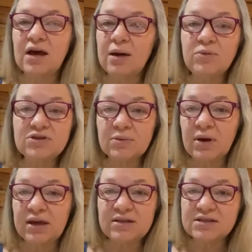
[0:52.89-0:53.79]
I'm using my
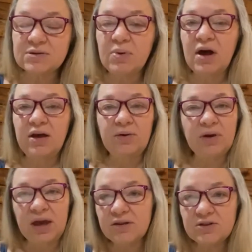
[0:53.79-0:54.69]
Instapot. You
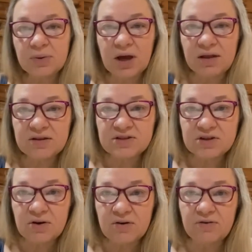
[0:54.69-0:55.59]
can do it on the
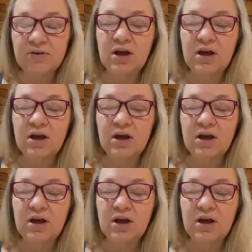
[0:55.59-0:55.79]
stove,